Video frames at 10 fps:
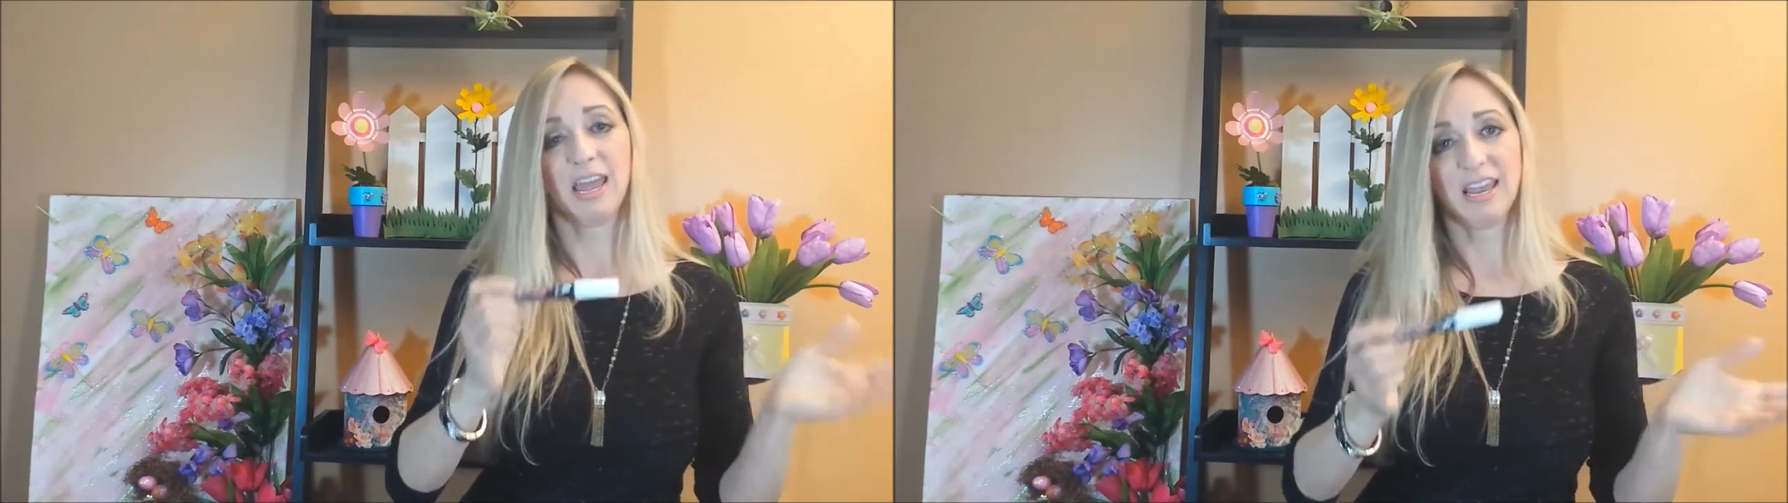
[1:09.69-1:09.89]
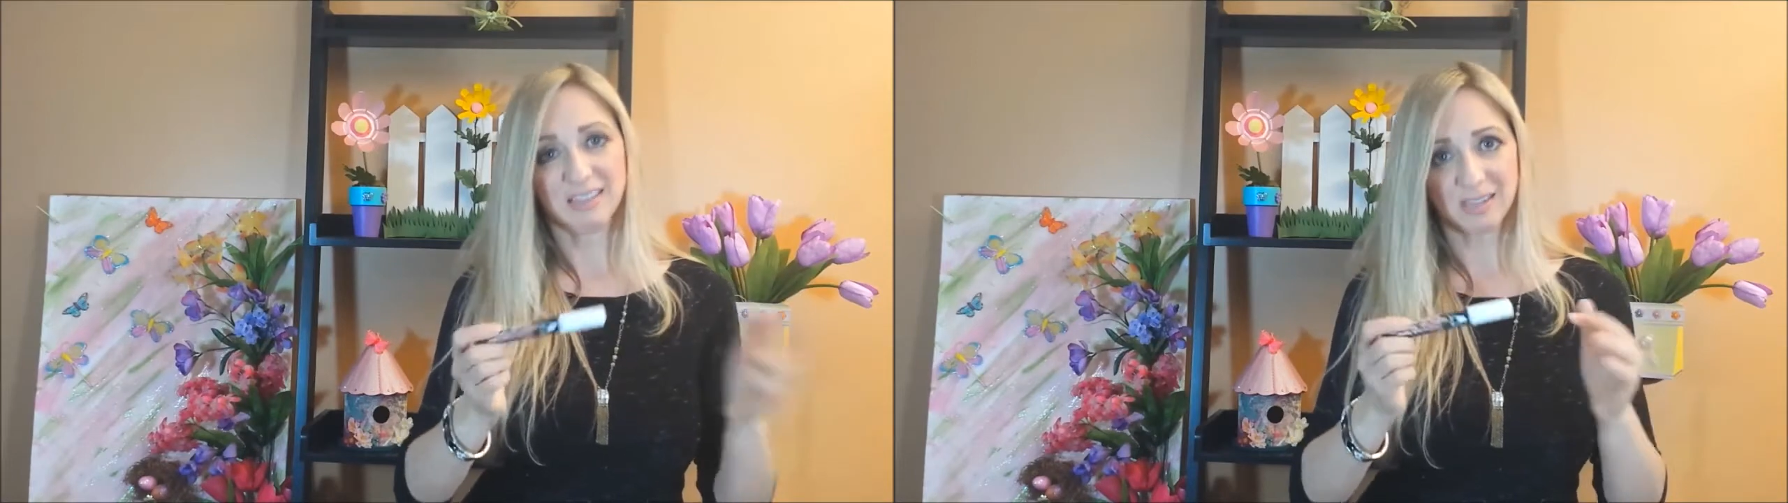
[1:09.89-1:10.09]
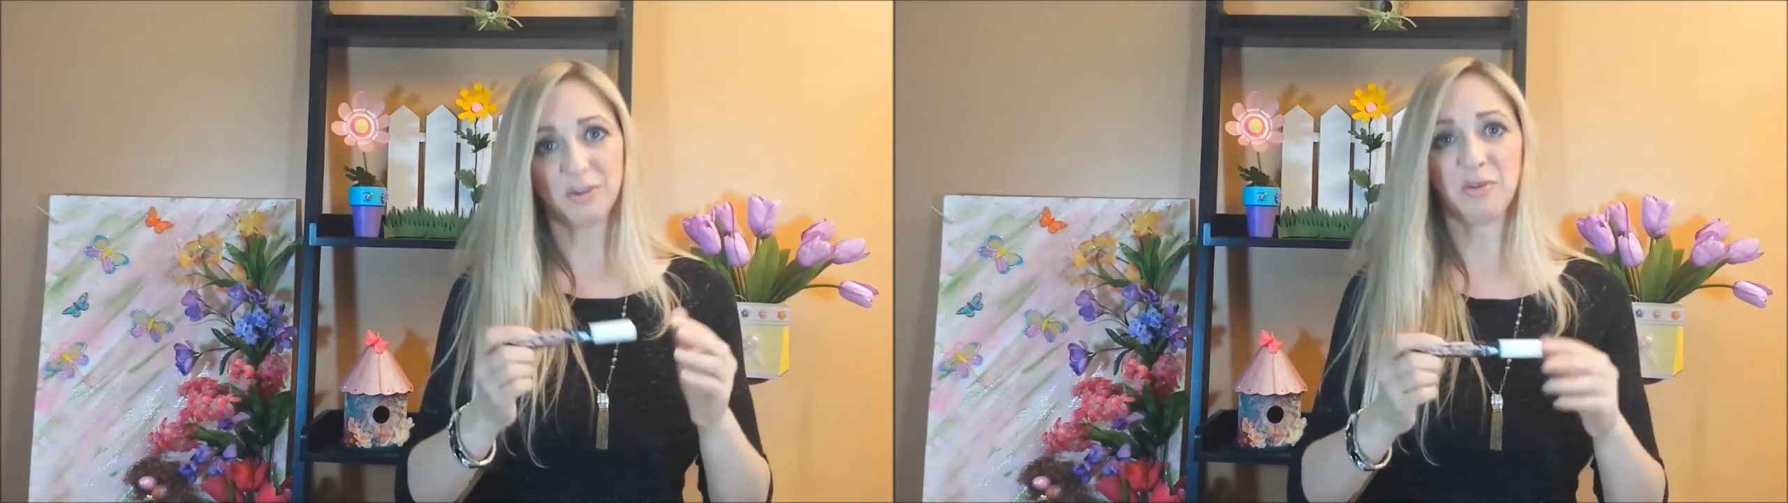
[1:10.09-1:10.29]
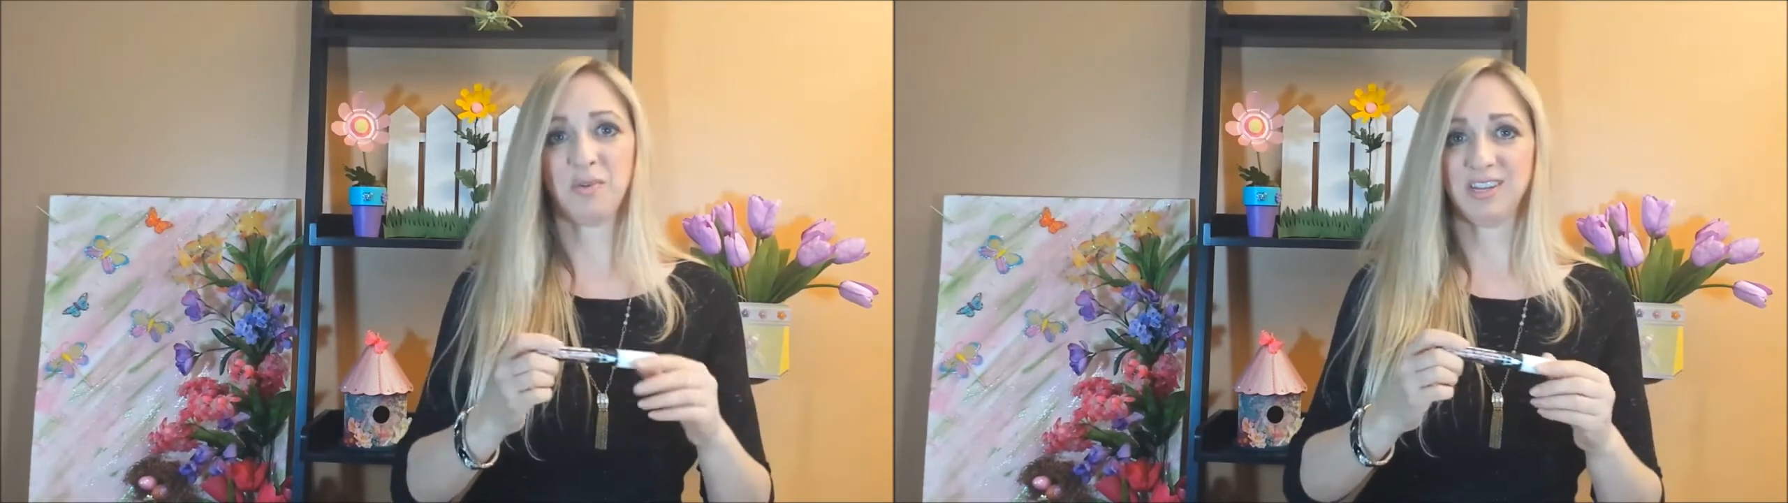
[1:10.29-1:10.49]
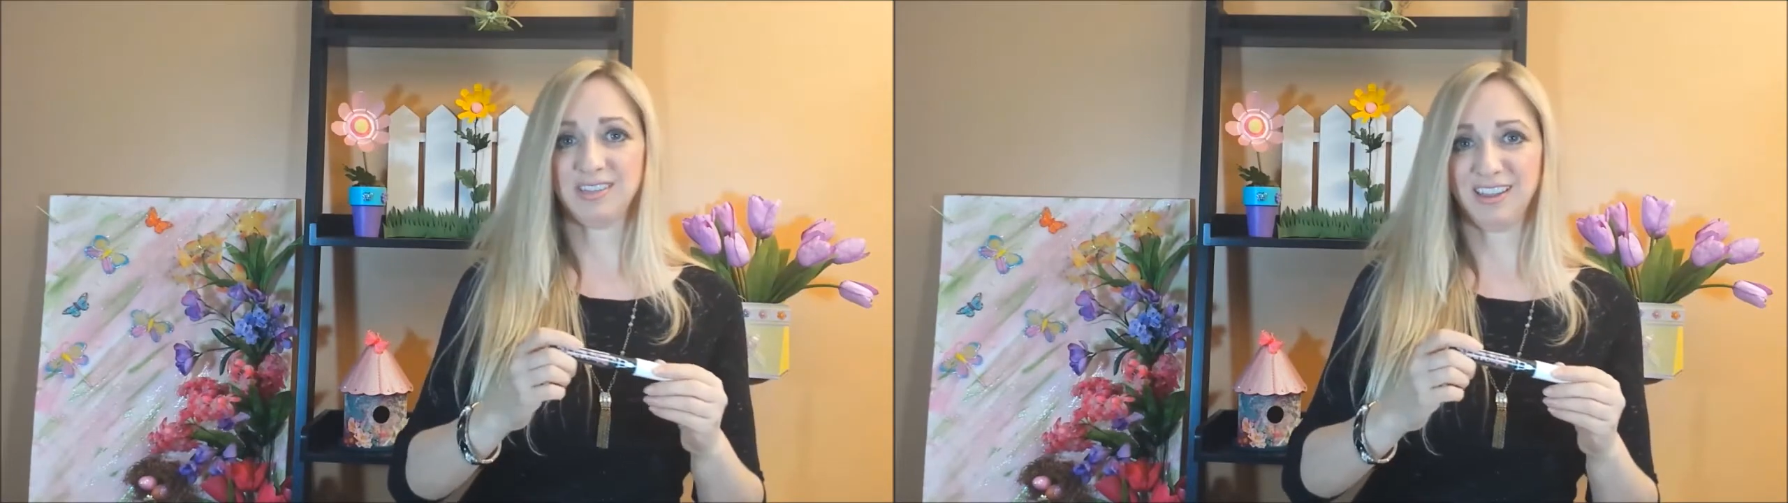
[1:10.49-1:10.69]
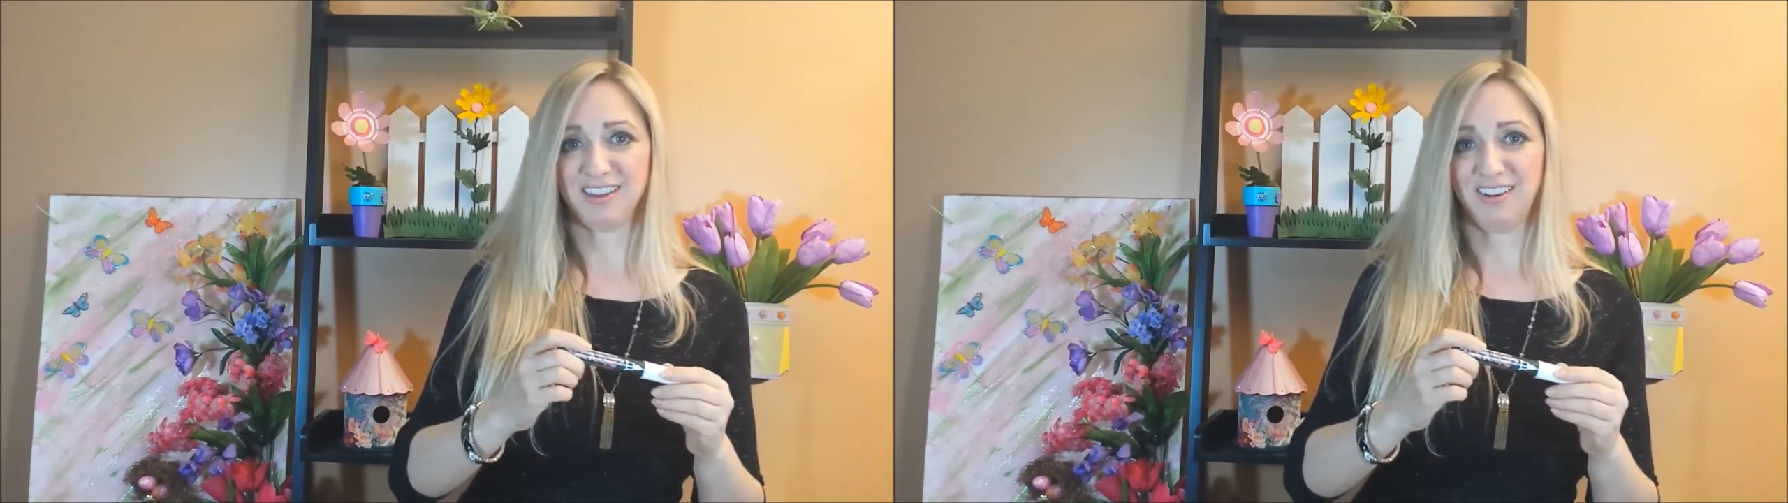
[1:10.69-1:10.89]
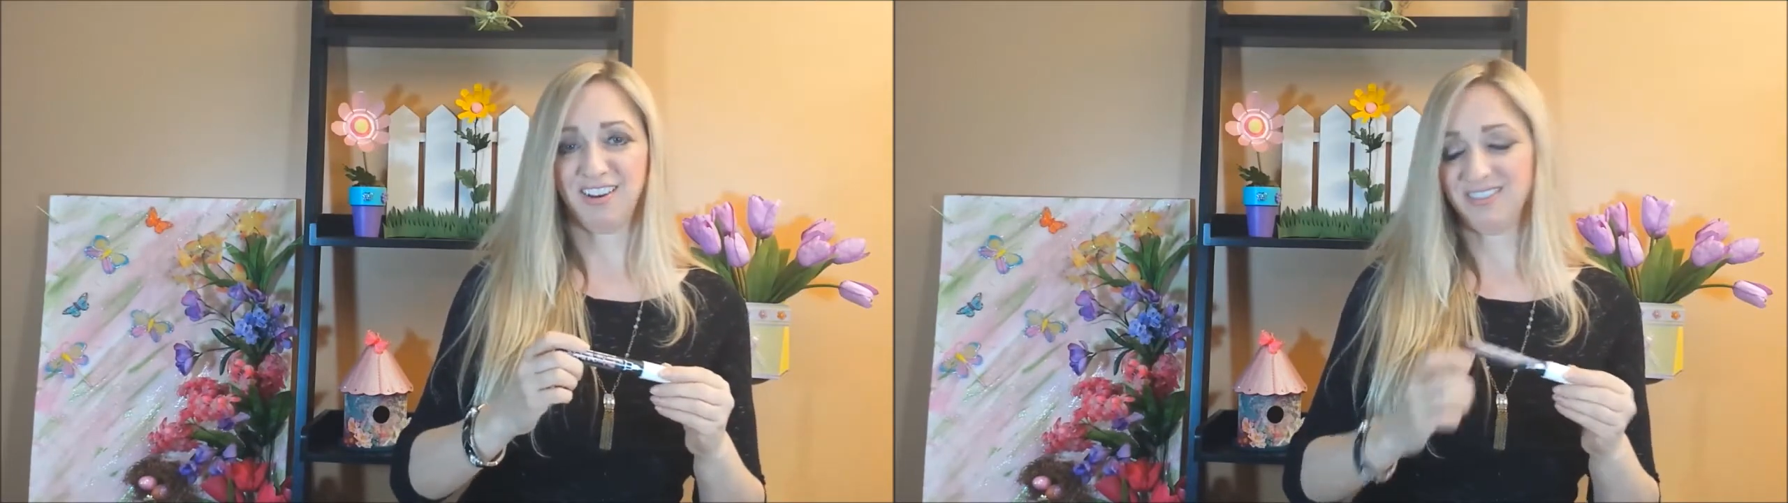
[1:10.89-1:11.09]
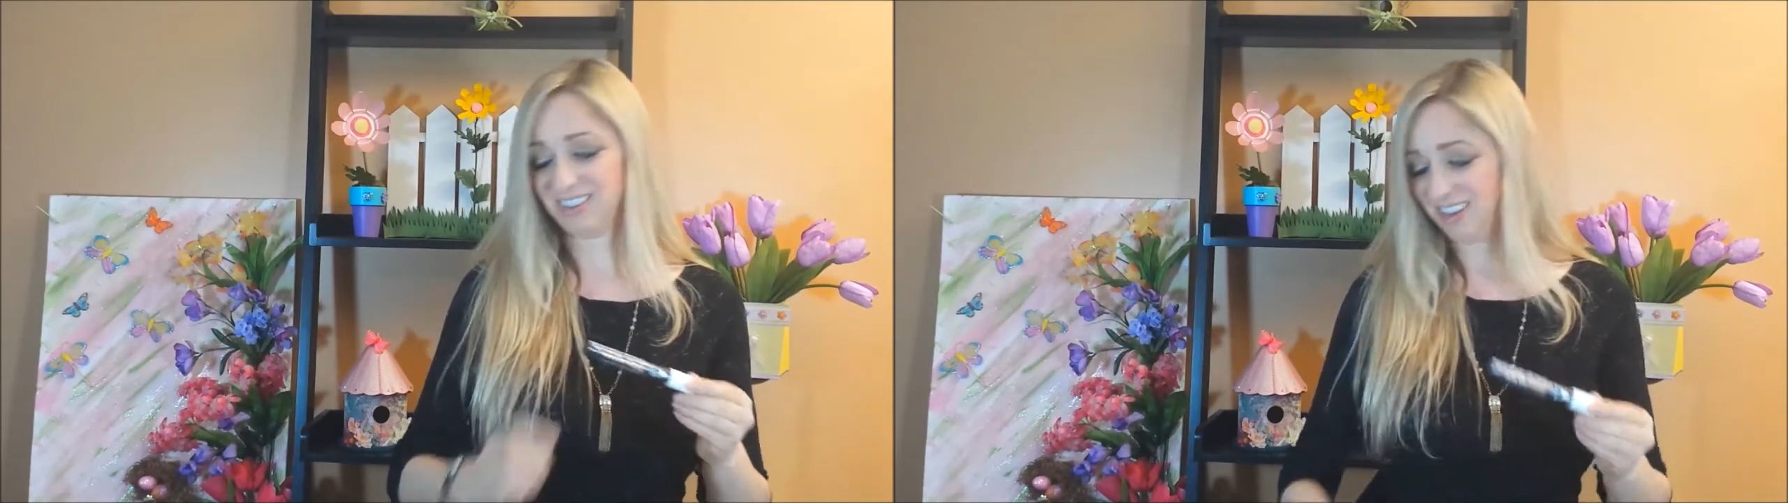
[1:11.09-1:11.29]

until you want to take it off.